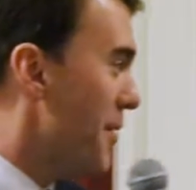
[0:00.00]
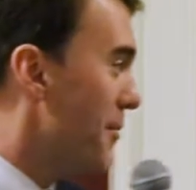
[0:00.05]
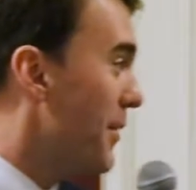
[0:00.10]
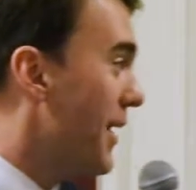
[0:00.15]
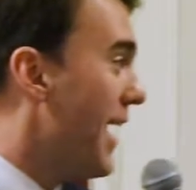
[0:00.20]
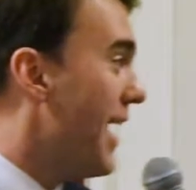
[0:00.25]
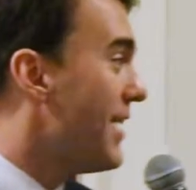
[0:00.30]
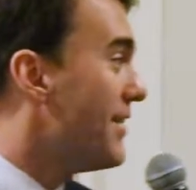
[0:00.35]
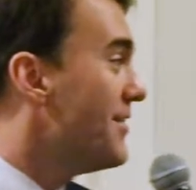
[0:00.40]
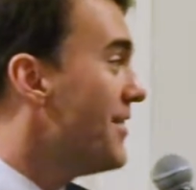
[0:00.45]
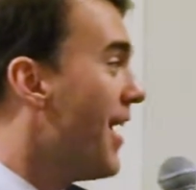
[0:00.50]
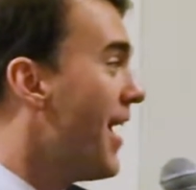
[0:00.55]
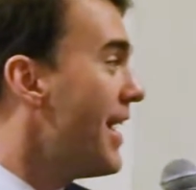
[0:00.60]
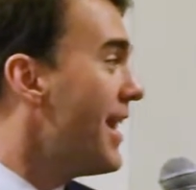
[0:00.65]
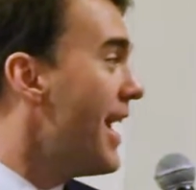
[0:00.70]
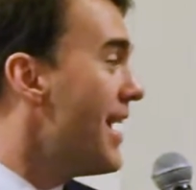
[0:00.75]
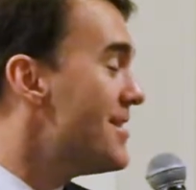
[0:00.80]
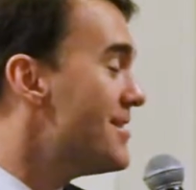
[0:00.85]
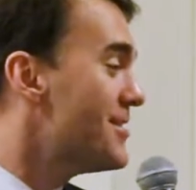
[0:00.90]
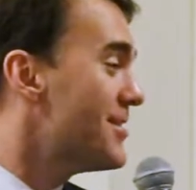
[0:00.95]
but I had not
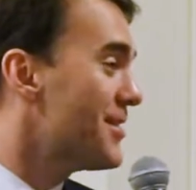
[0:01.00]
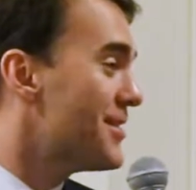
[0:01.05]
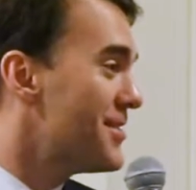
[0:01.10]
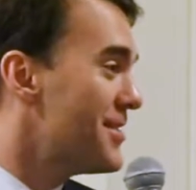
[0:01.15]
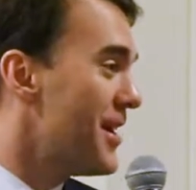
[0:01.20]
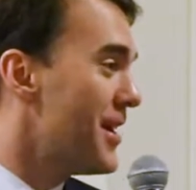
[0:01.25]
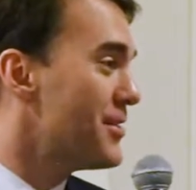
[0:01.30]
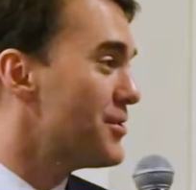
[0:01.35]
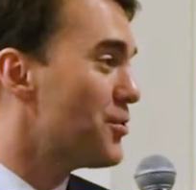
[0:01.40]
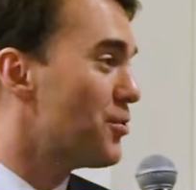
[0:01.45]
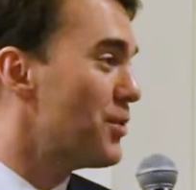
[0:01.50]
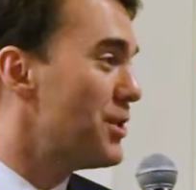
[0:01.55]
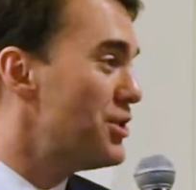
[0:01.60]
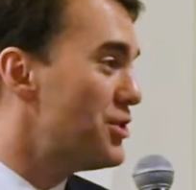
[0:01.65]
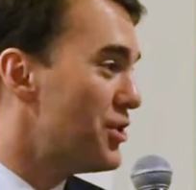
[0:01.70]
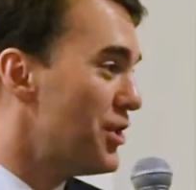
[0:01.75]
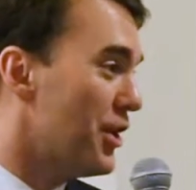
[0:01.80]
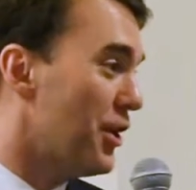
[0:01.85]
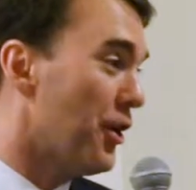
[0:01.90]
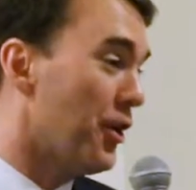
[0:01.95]
had success
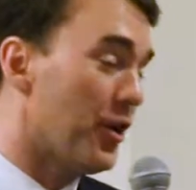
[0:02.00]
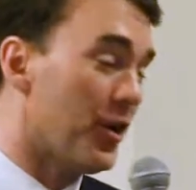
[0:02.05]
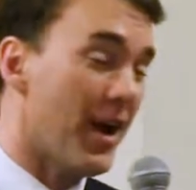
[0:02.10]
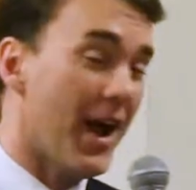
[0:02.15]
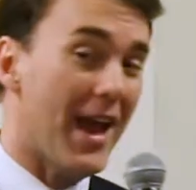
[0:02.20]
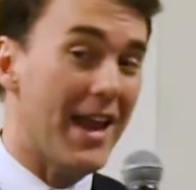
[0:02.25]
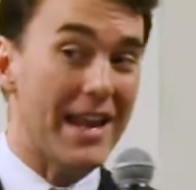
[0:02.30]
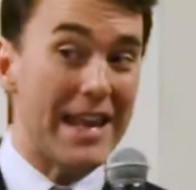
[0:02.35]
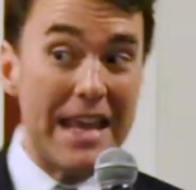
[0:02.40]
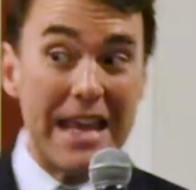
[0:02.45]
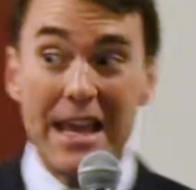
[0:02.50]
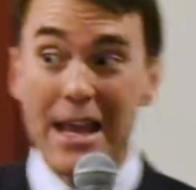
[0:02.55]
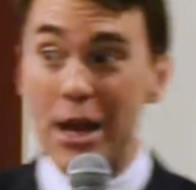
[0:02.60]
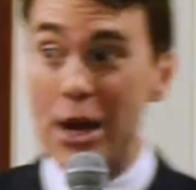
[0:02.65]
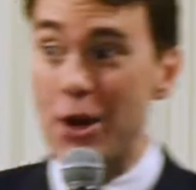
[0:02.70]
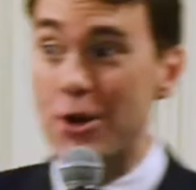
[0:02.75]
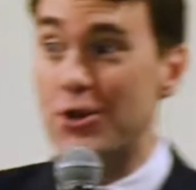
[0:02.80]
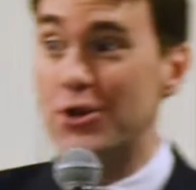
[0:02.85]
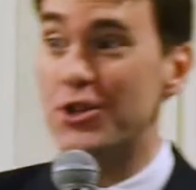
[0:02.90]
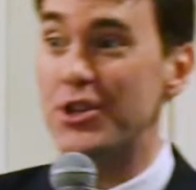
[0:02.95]
reaching her, and
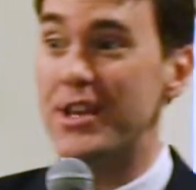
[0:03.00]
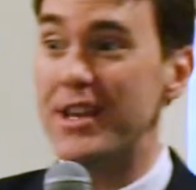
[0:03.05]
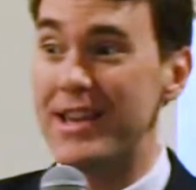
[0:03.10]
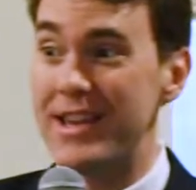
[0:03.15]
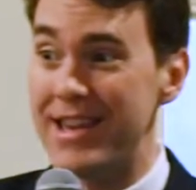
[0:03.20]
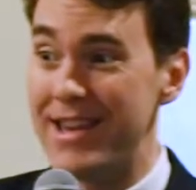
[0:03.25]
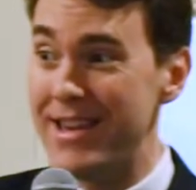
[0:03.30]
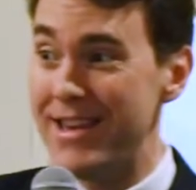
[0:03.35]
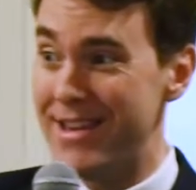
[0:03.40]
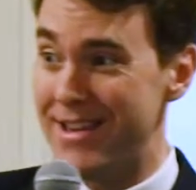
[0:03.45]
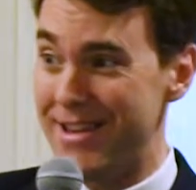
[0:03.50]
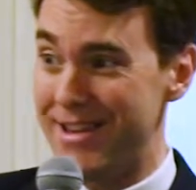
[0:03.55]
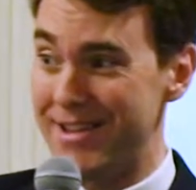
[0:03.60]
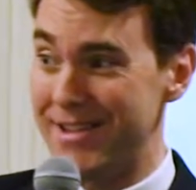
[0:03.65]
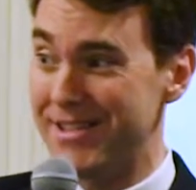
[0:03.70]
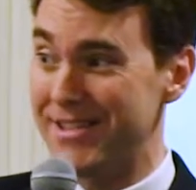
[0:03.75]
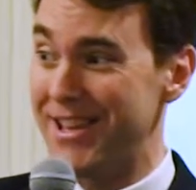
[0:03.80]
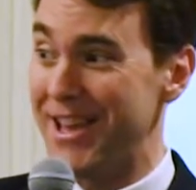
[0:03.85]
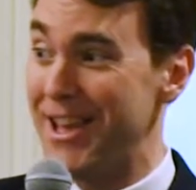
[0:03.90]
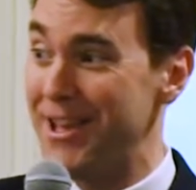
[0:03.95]
here she
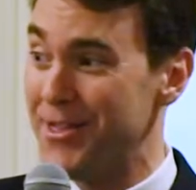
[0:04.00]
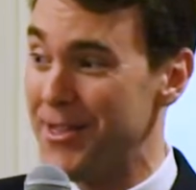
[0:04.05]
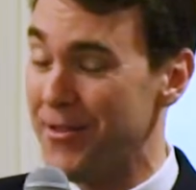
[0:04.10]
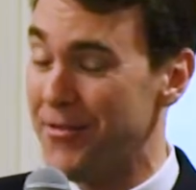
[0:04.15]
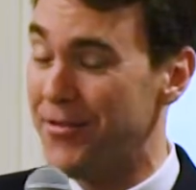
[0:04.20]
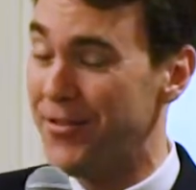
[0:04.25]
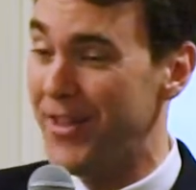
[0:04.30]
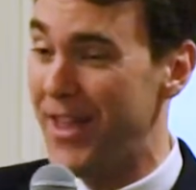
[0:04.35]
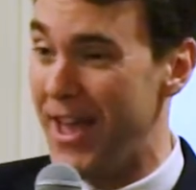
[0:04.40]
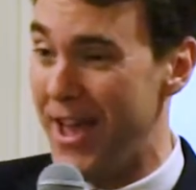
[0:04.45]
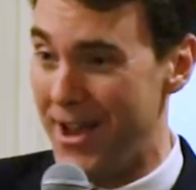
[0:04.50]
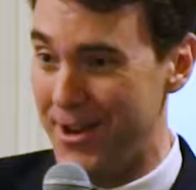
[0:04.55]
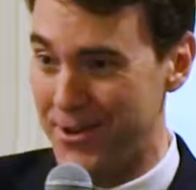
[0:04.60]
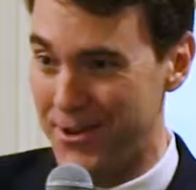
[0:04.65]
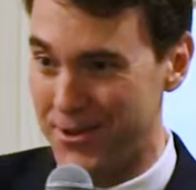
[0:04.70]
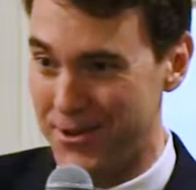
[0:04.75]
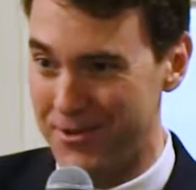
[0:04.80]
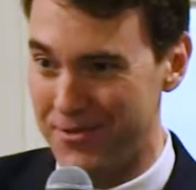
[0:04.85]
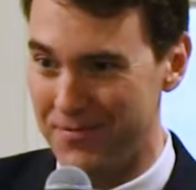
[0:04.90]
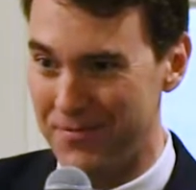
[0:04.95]
is in the
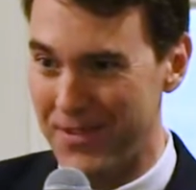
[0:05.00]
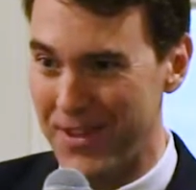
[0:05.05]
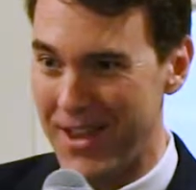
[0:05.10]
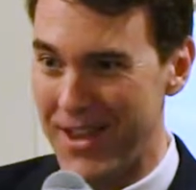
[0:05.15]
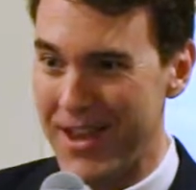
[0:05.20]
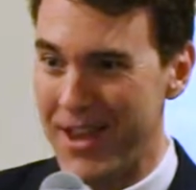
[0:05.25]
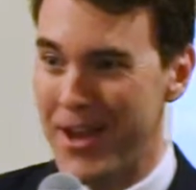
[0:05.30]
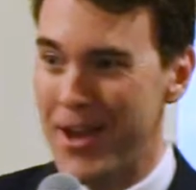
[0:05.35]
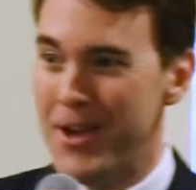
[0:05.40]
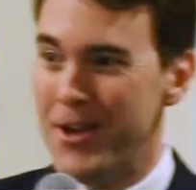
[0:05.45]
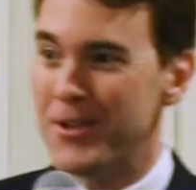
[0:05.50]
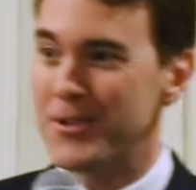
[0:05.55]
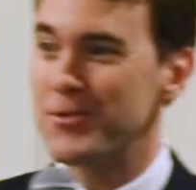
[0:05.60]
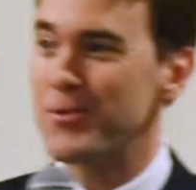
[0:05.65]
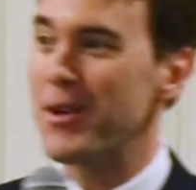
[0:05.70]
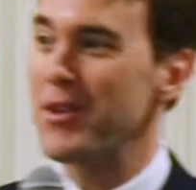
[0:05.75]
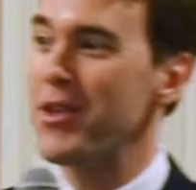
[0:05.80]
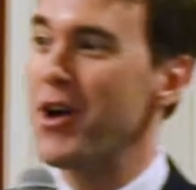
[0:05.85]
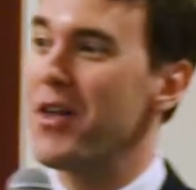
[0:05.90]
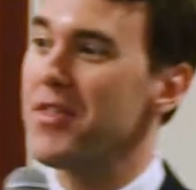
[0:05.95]
flesh.
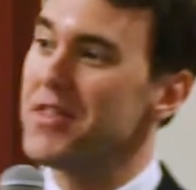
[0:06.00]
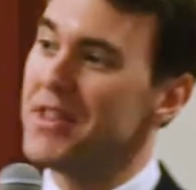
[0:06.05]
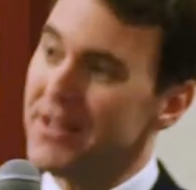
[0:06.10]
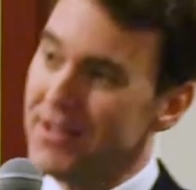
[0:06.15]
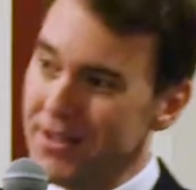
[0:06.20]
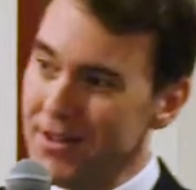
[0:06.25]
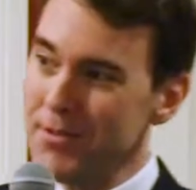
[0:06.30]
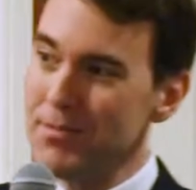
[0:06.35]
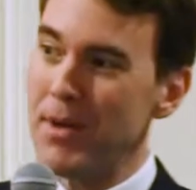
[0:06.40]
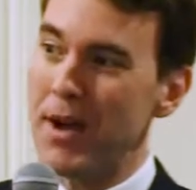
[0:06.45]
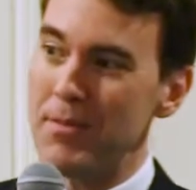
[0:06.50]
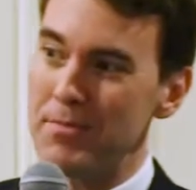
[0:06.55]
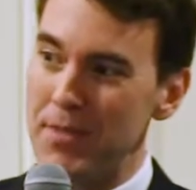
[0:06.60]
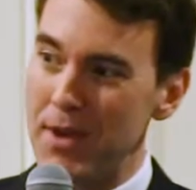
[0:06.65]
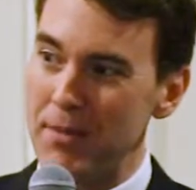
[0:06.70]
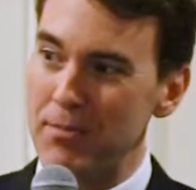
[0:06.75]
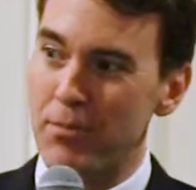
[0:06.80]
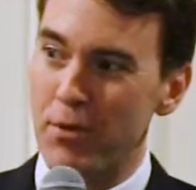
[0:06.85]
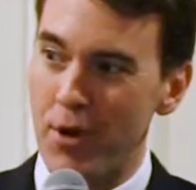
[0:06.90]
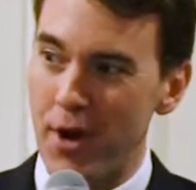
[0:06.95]
So I thought, this is my
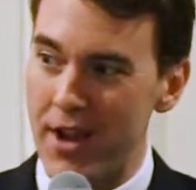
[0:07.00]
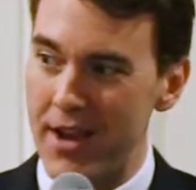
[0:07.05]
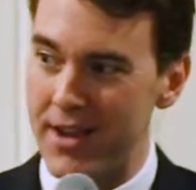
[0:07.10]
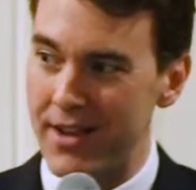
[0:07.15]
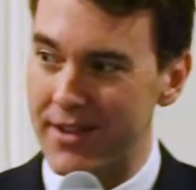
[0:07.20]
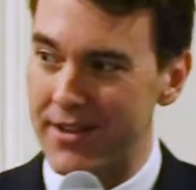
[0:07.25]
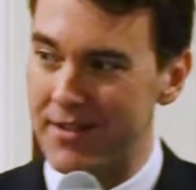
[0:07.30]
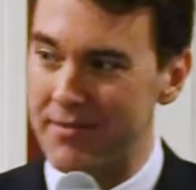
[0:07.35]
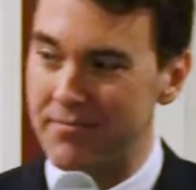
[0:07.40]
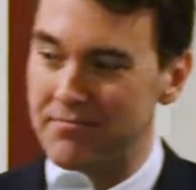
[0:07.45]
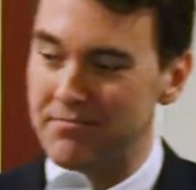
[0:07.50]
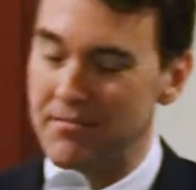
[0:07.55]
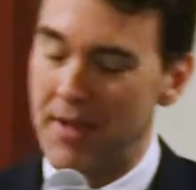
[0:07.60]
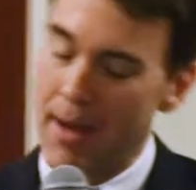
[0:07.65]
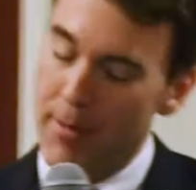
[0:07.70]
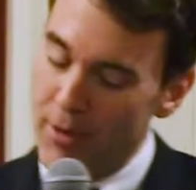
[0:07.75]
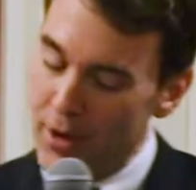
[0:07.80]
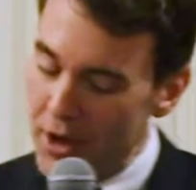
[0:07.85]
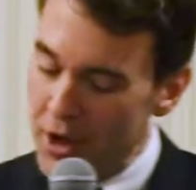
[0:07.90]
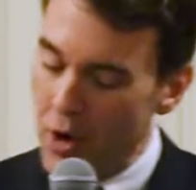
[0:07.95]
big break.
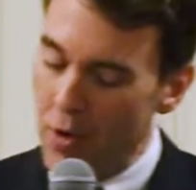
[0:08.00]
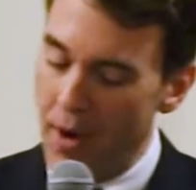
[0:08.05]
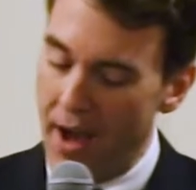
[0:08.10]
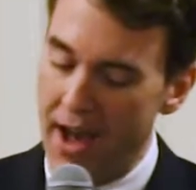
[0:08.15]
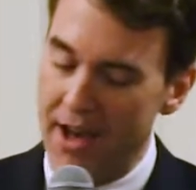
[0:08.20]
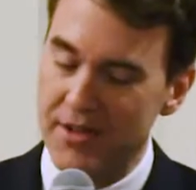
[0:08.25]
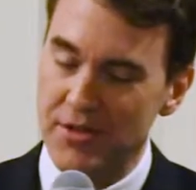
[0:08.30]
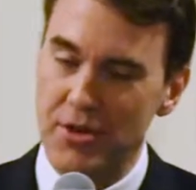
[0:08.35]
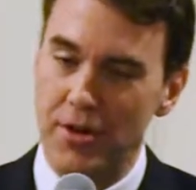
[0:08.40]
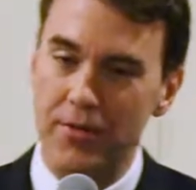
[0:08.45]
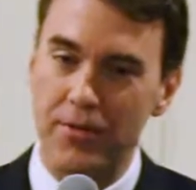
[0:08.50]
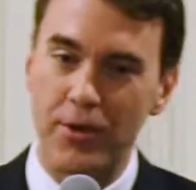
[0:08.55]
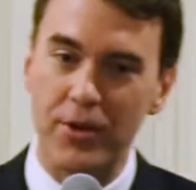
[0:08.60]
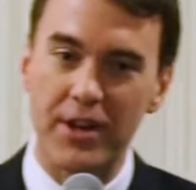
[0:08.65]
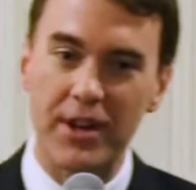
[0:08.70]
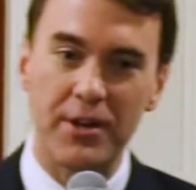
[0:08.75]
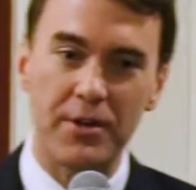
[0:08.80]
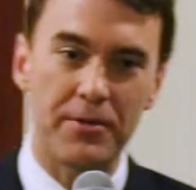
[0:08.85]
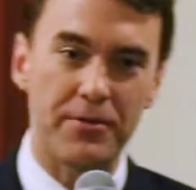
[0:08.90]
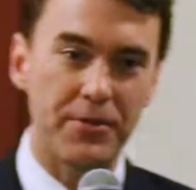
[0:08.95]
I'm going to go ask her for
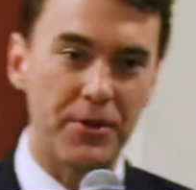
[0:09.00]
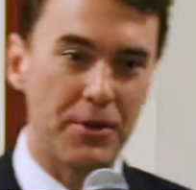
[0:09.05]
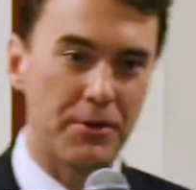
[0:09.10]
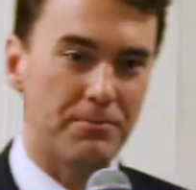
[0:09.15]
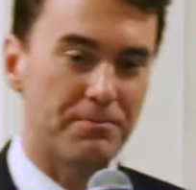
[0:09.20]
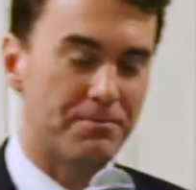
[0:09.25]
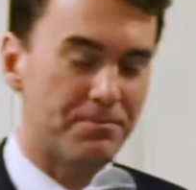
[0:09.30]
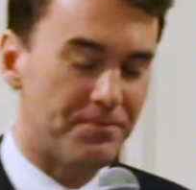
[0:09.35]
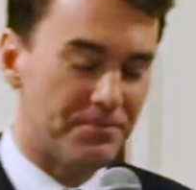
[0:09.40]
an interview.